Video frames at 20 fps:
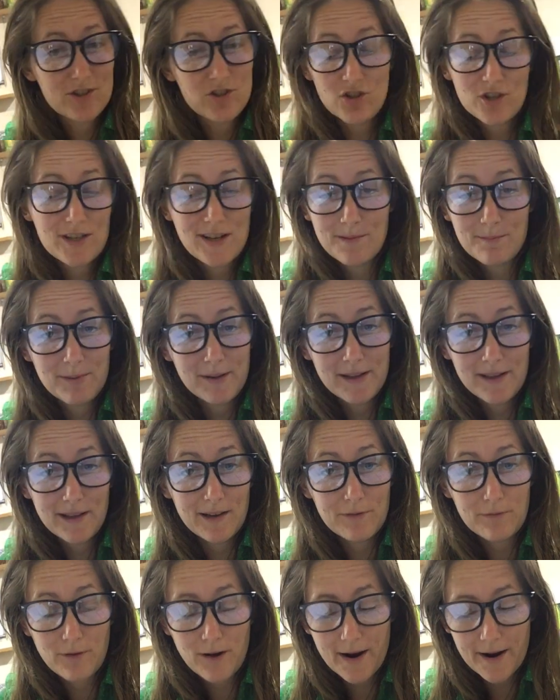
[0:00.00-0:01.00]
just completely
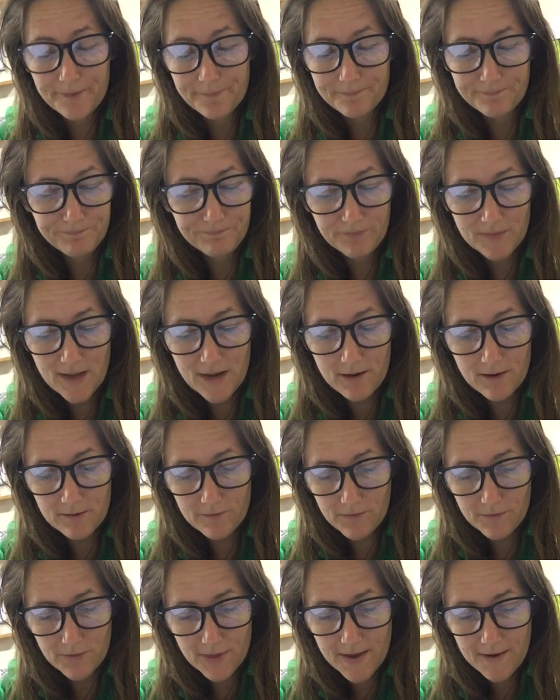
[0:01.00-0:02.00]
fry.
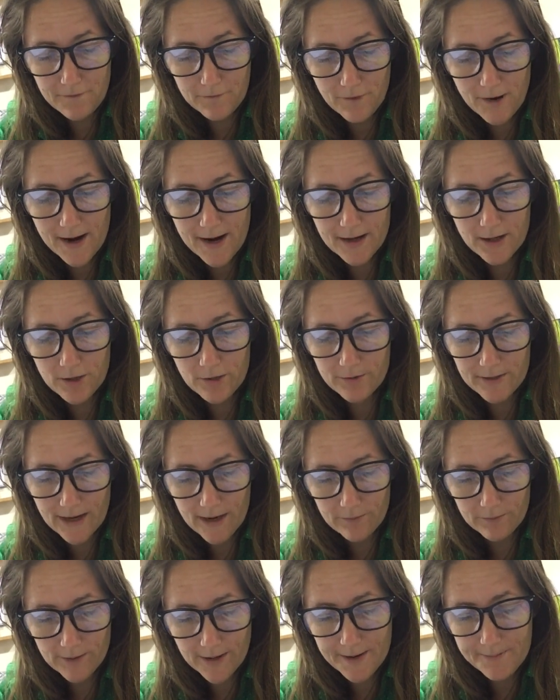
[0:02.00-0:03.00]
They fry and go
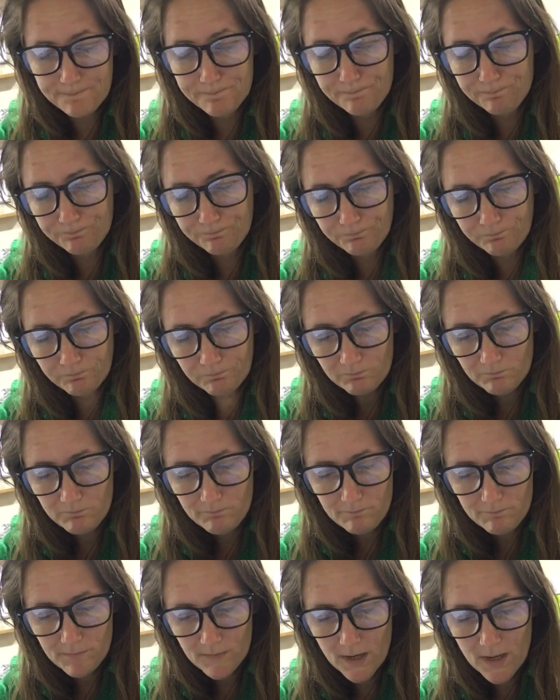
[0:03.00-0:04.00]
down, right?
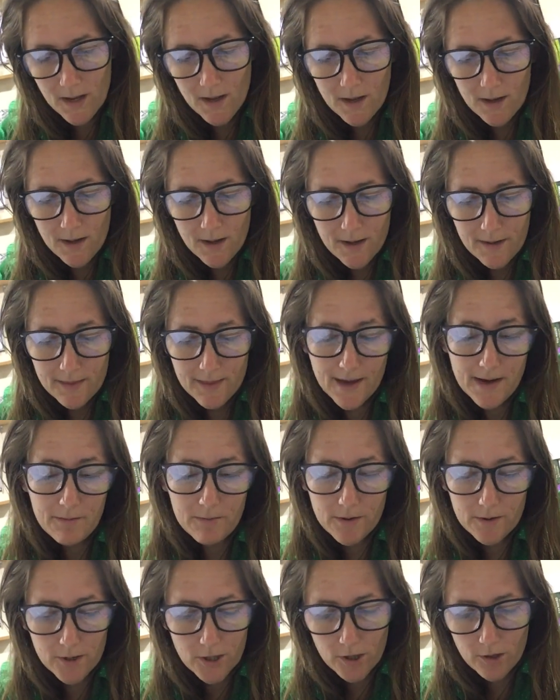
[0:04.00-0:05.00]
They
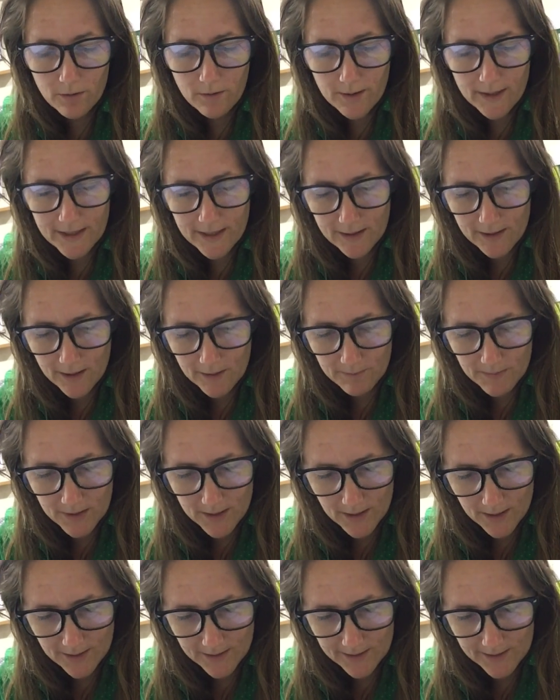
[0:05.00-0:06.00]
won't know anything
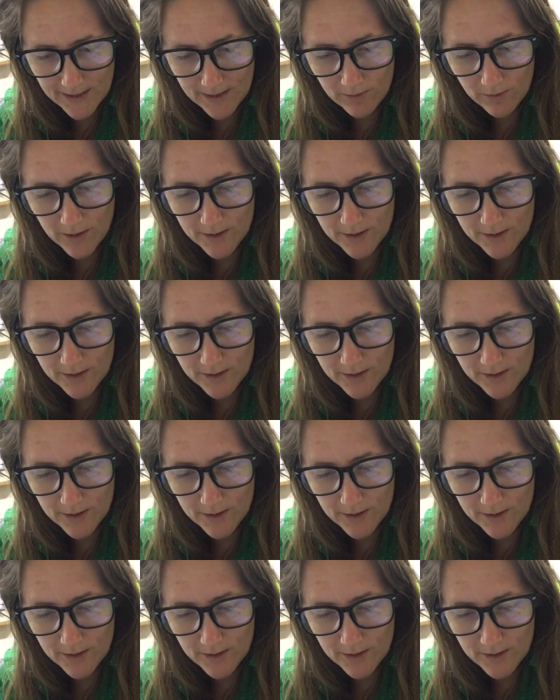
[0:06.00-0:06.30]
because they don't